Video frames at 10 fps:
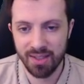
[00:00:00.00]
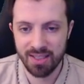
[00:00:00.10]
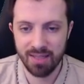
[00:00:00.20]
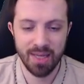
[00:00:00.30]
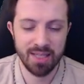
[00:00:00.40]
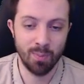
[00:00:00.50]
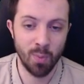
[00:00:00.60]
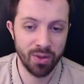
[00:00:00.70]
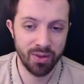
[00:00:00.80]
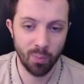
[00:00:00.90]
team has
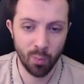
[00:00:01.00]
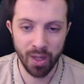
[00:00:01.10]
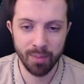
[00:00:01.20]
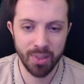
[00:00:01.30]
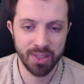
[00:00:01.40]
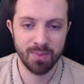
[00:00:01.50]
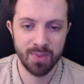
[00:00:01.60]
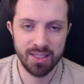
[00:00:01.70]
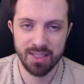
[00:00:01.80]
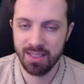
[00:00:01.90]
more than one person with
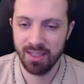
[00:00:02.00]
CC.